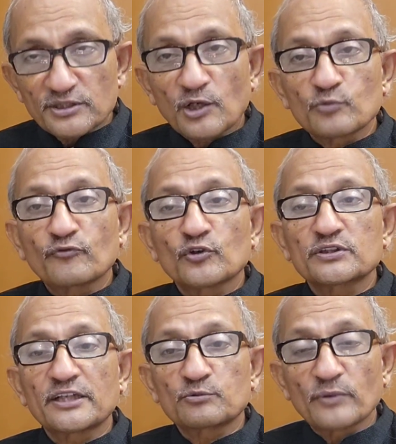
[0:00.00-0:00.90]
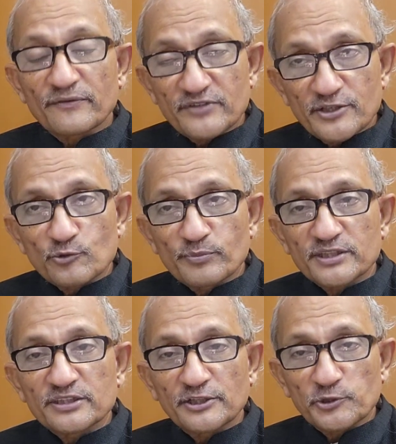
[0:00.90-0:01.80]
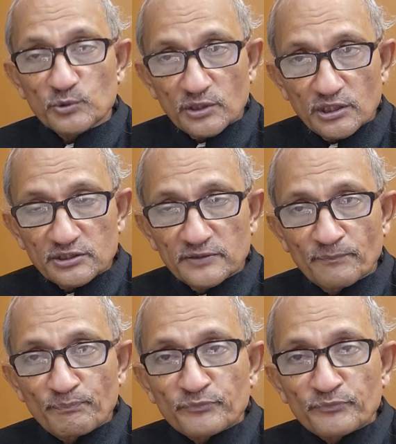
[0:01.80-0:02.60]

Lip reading: Now for that every rupee that you earn,